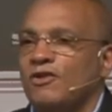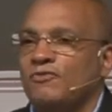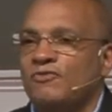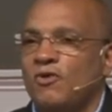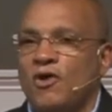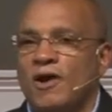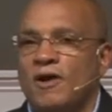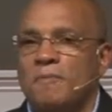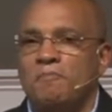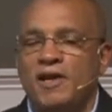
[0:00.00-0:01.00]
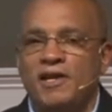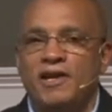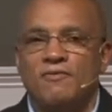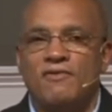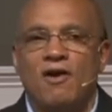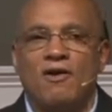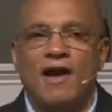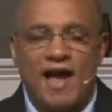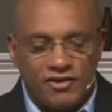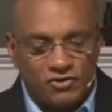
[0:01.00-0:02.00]
for many of our
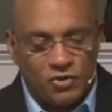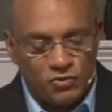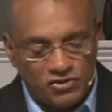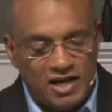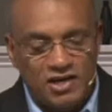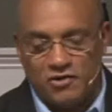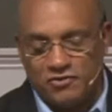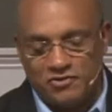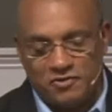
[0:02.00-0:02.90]
high school seniors.